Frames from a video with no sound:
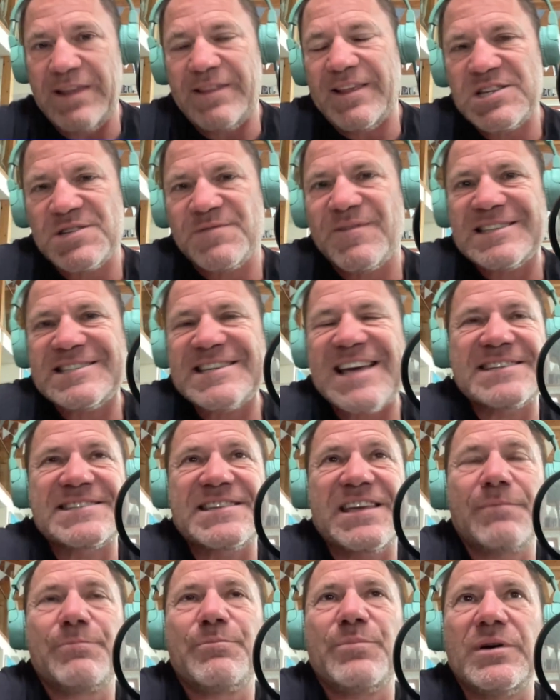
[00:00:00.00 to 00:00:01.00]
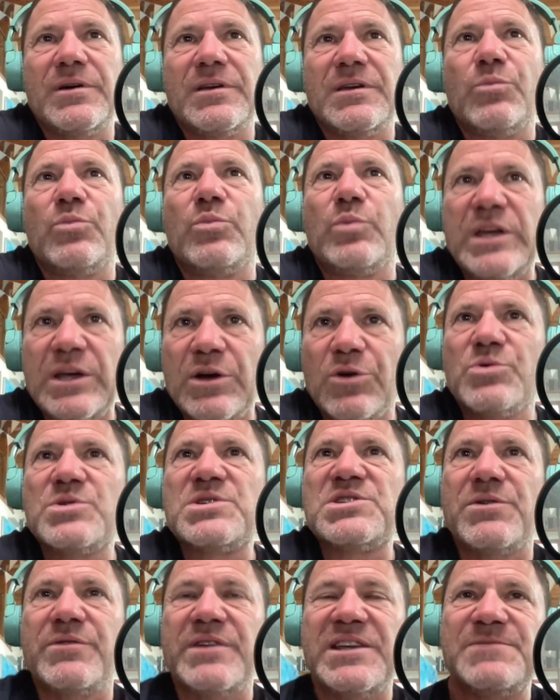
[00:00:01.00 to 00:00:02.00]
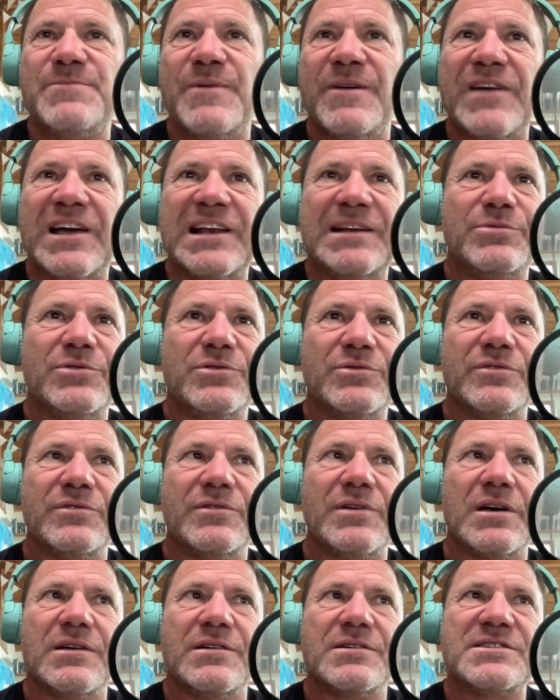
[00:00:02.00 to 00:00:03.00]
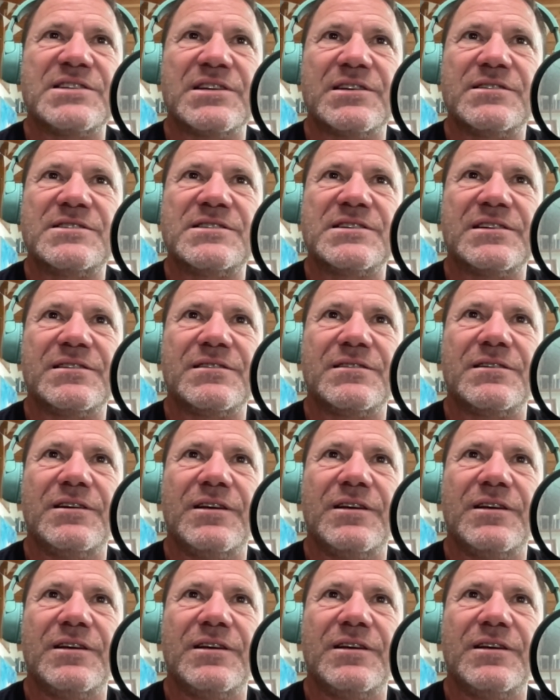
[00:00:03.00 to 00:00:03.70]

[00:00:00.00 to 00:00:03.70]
That's fantastic. But we also need to be available to